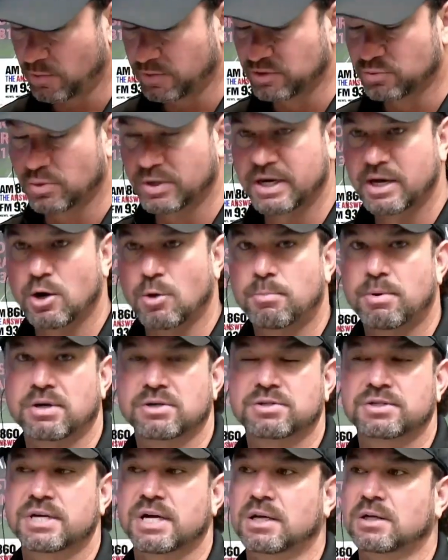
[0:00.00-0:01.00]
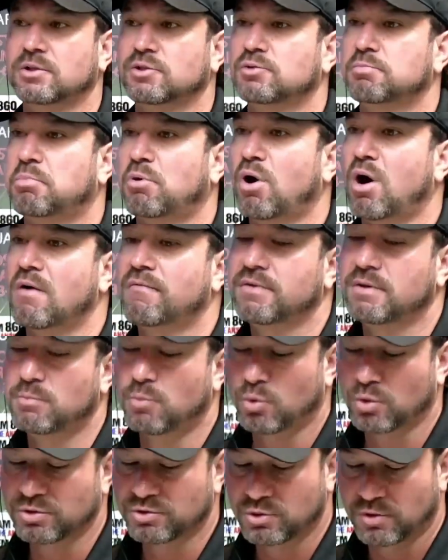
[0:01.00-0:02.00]
always want to help our sellers profit
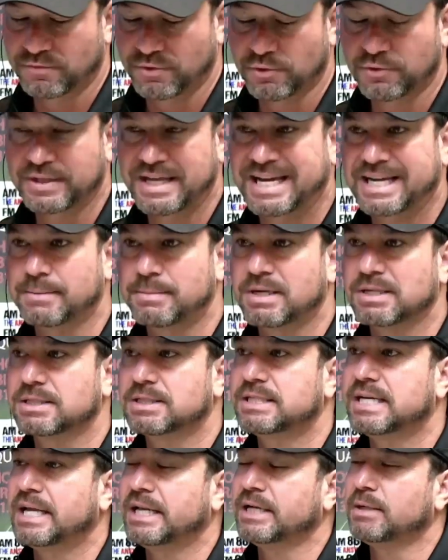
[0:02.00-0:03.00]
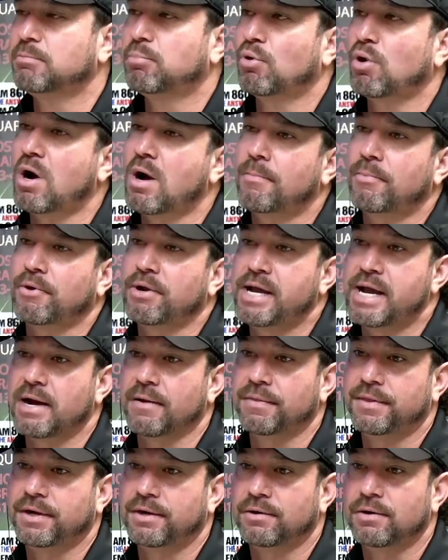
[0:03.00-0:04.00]
more. So if you're thinking about selling property
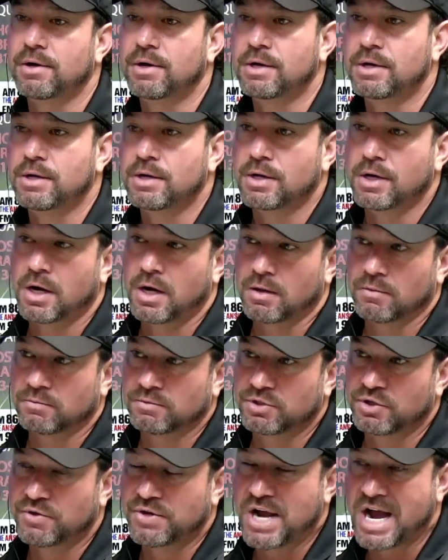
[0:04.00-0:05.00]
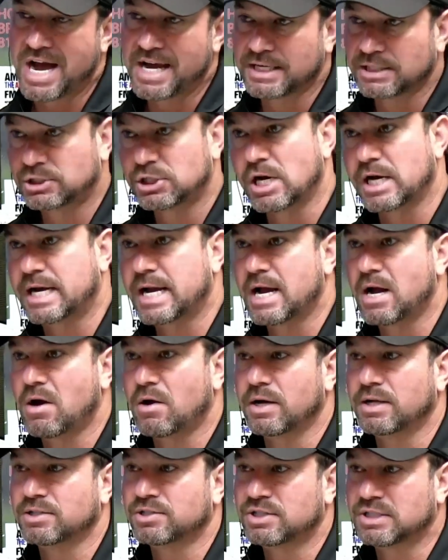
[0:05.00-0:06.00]
out there, uh, you got to check out
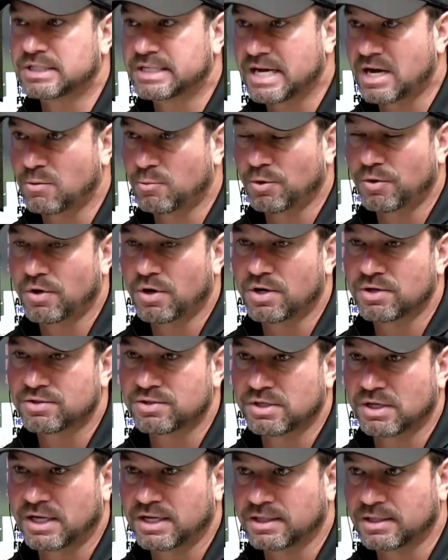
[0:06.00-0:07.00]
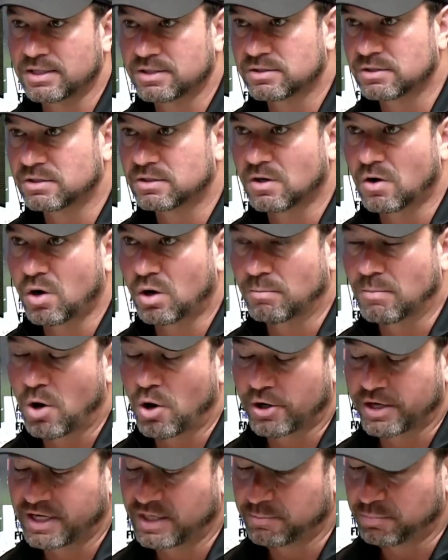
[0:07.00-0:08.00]
and sit down with us and, and listen to our
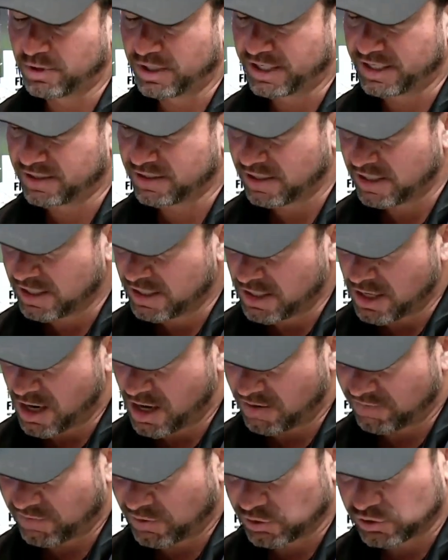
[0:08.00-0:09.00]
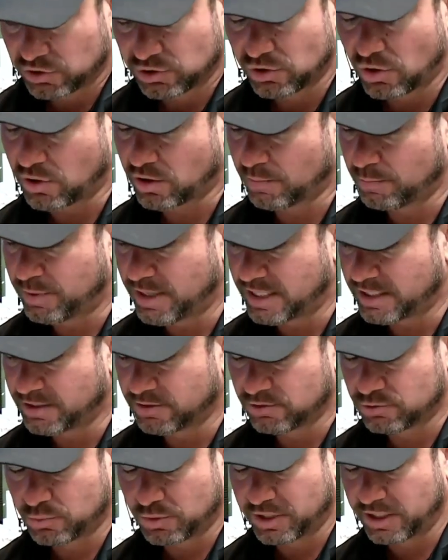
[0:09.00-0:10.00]
marketing plan uh, versus our
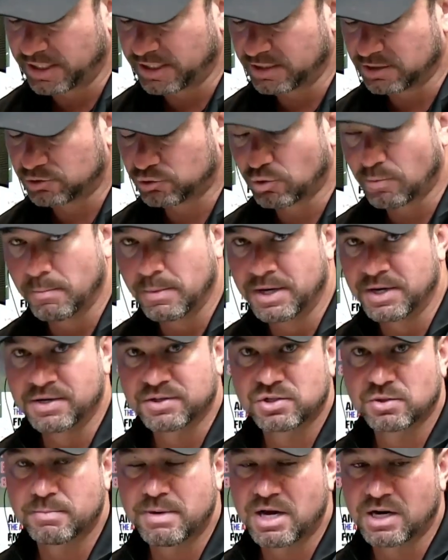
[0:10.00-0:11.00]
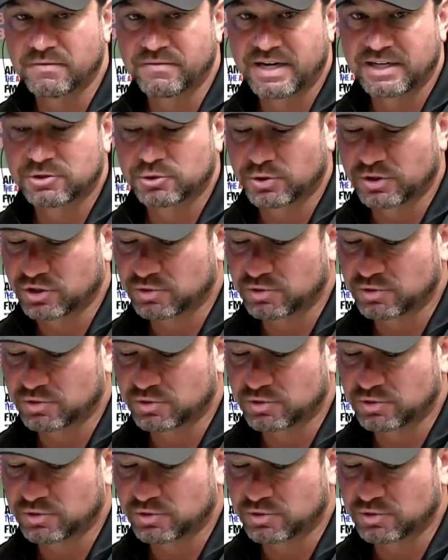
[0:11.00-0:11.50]
competitors. We're getting a tremendous amount of extra